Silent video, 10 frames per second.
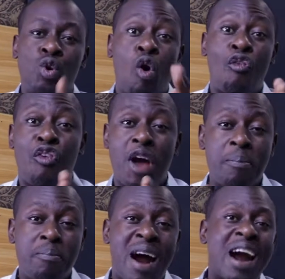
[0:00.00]
go for a
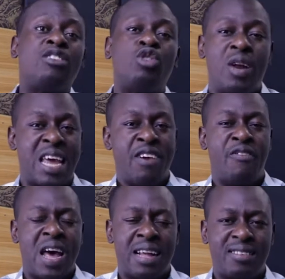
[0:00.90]
marathon
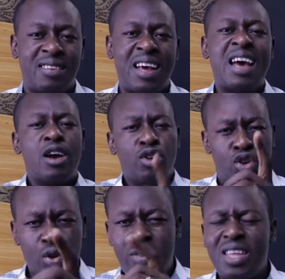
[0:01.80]
event, do
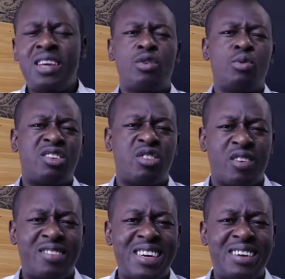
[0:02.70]
you think you will
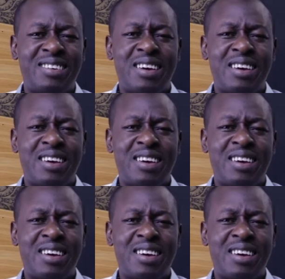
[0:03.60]
succeed?